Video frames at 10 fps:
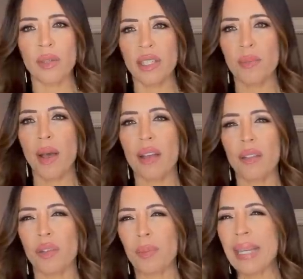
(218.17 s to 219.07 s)
in a small
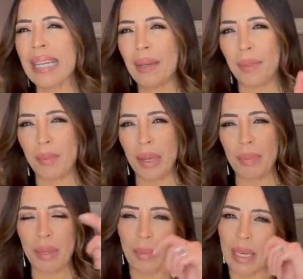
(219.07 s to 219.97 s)
or medium. It might
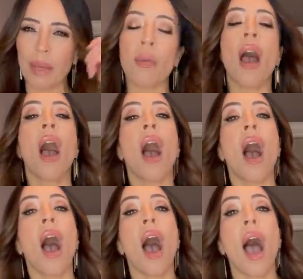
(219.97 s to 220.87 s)
be a medium.
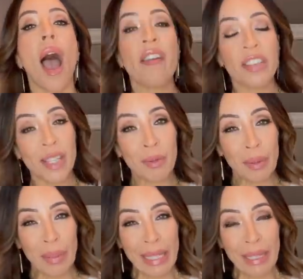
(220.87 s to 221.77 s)
Everything will
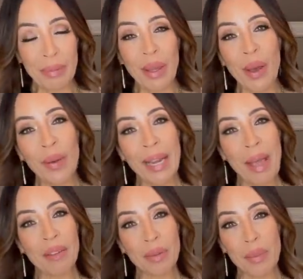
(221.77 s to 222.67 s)
be linked below and I
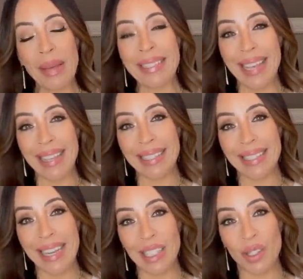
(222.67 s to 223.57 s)
always put my sizes
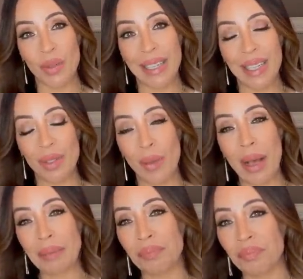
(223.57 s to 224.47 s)
next to it as
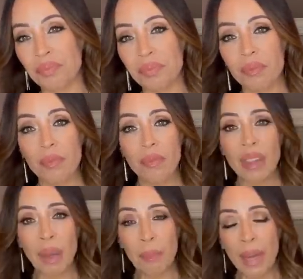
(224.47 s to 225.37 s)
well.
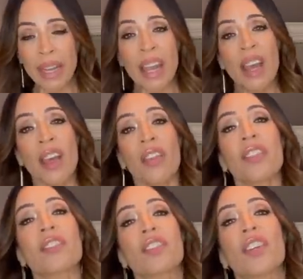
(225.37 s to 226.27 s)
But the
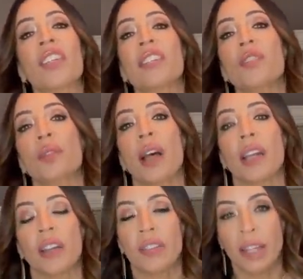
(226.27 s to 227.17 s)
skirt is no
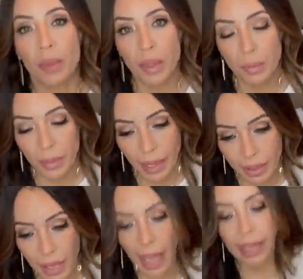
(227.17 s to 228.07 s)
longer available in
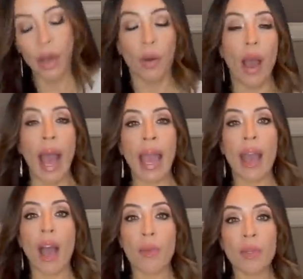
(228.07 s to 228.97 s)
black. I know, I
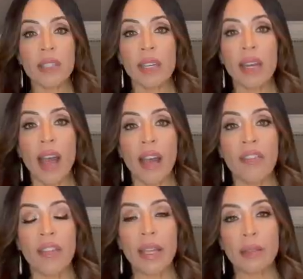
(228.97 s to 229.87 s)
almost took it
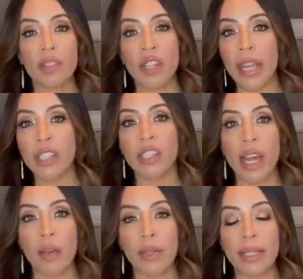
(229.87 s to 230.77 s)
off and changed
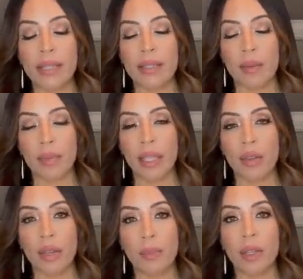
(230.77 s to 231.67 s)
out into something you
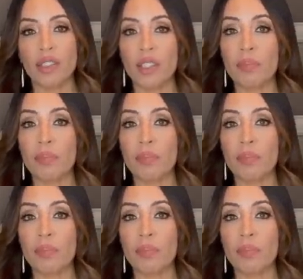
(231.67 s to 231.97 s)
can purchase,